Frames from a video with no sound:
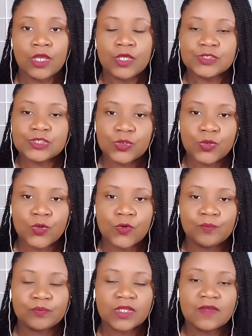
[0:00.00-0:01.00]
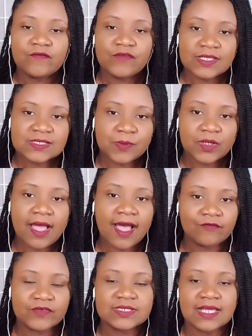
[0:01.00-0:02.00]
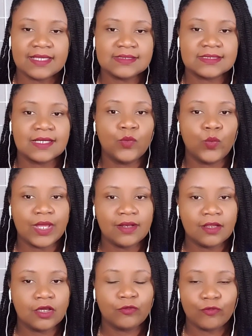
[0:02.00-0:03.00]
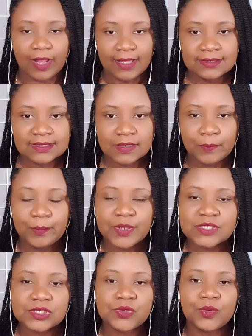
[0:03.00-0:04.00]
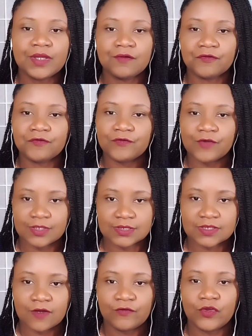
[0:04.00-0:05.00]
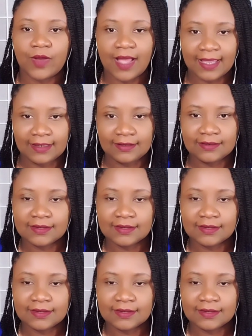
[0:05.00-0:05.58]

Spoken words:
So Facebook advertising, when done right, puts you in front of your ideal